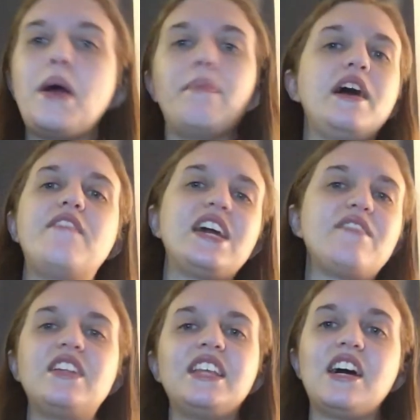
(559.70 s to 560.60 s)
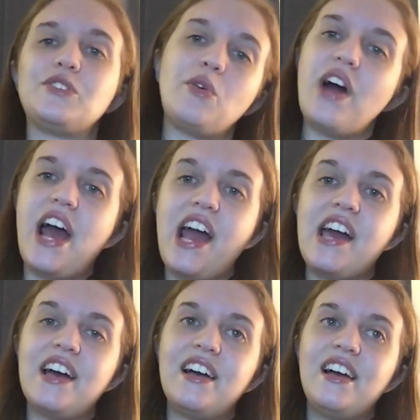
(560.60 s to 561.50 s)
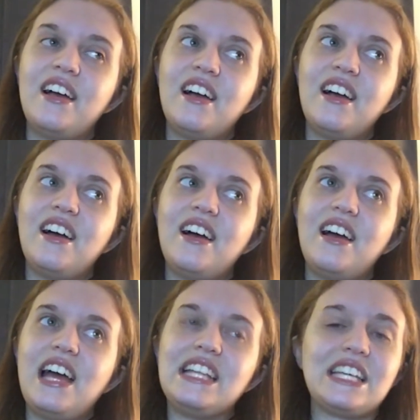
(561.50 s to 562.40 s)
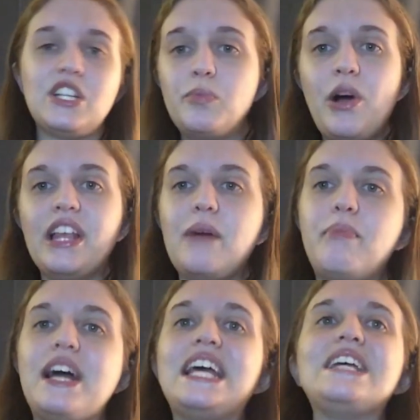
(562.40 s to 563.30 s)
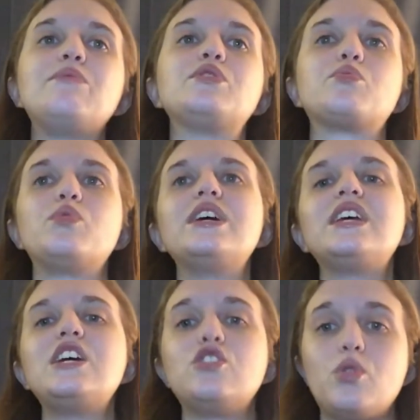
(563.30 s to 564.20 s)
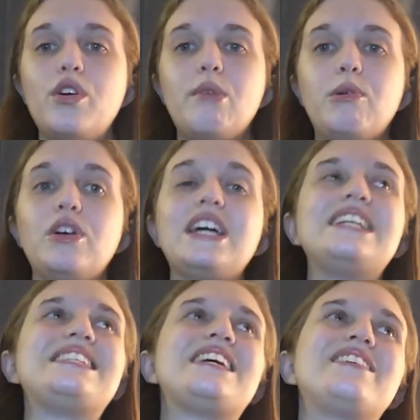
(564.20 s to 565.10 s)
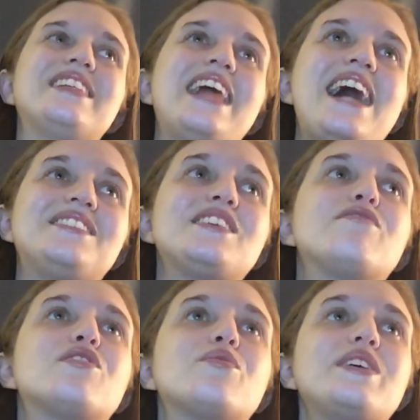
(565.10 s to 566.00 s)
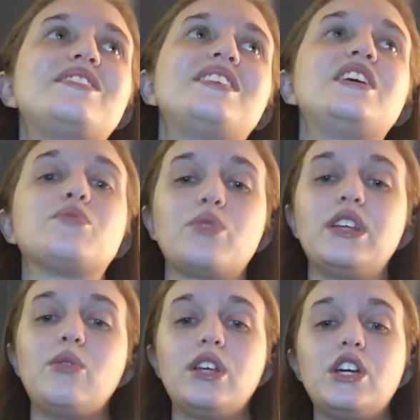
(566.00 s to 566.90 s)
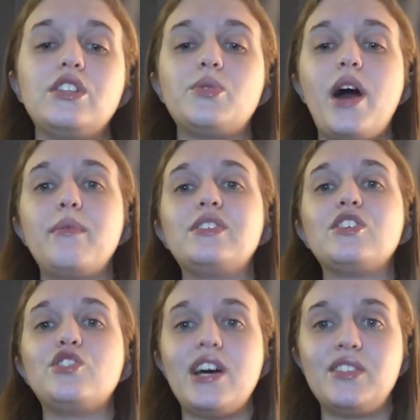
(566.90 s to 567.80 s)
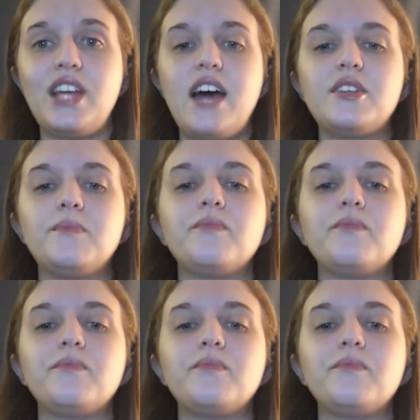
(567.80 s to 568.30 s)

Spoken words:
But if I give anything else away, it's gonna spoil it, but it was really enjoyable. It is a classic for a reason. It's really, really good, so I would suggest that.